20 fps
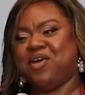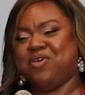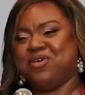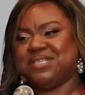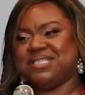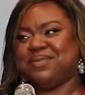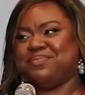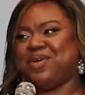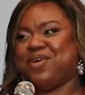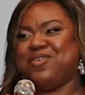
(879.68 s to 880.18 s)

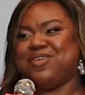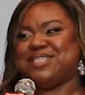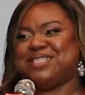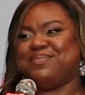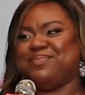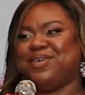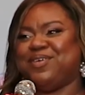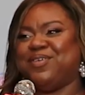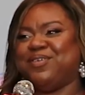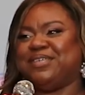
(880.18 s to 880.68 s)
Awesome,
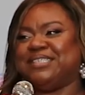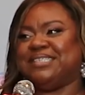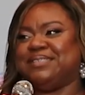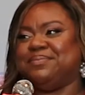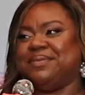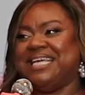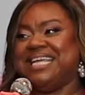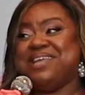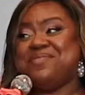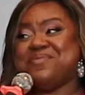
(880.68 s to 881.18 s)
awesome,
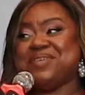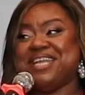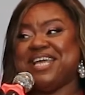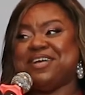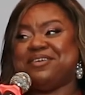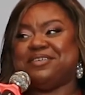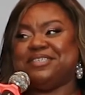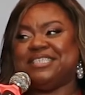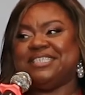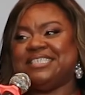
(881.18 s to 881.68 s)
awesome. Anyone
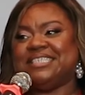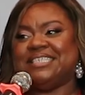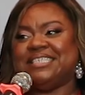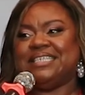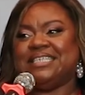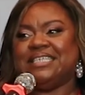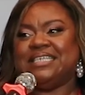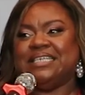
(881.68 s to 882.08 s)
else?